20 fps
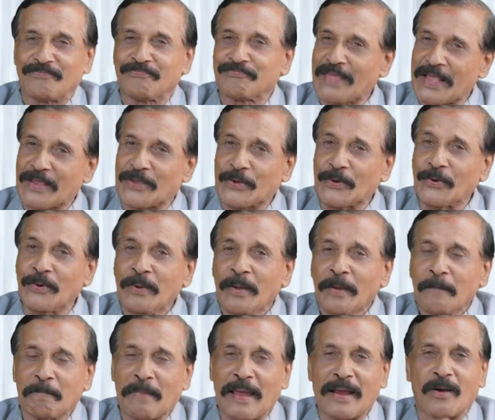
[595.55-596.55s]
Thank you.
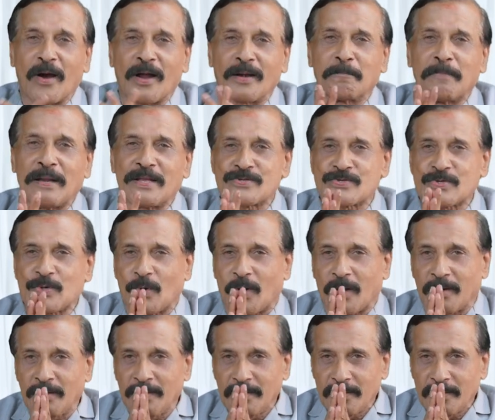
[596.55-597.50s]
May God bless you all.